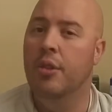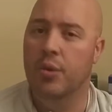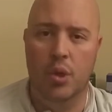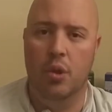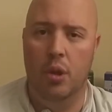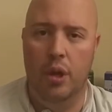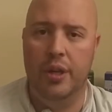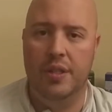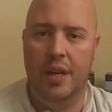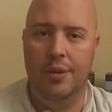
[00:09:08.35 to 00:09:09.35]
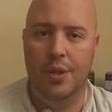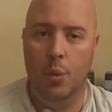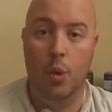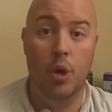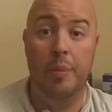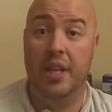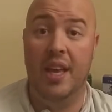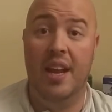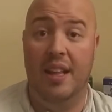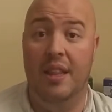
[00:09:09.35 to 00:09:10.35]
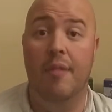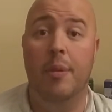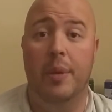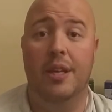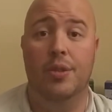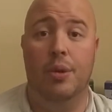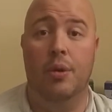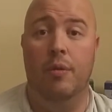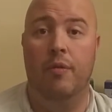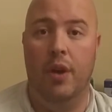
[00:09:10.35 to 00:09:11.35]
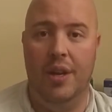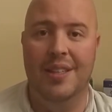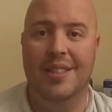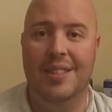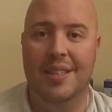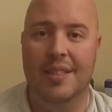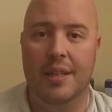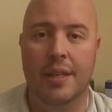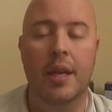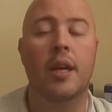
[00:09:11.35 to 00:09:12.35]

Those aren't the longest irons in the world, but again, I love them because they're very consistent.